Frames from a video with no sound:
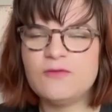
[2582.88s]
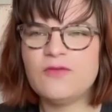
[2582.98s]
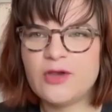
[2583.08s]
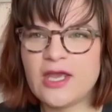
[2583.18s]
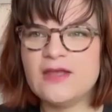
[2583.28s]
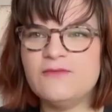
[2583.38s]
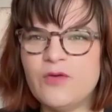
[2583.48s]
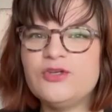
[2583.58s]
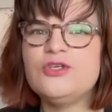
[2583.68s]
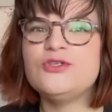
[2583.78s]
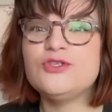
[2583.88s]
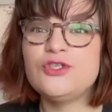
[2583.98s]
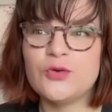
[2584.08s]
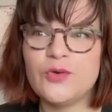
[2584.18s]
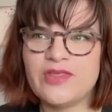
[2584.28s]
okay, what do you
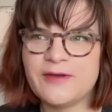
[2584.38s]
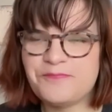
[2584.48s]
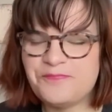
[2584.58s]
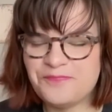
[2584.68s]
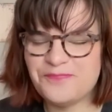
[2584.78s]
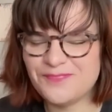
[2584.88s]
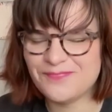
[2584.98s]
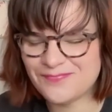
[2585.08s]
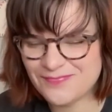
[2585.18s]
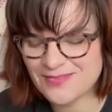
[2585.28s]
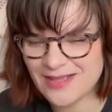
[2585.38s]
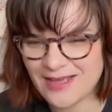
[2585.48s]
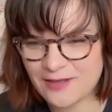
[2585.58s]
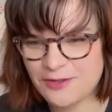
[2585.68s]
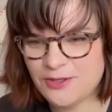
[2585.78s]
do with it?
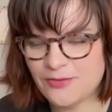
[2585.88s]
How do you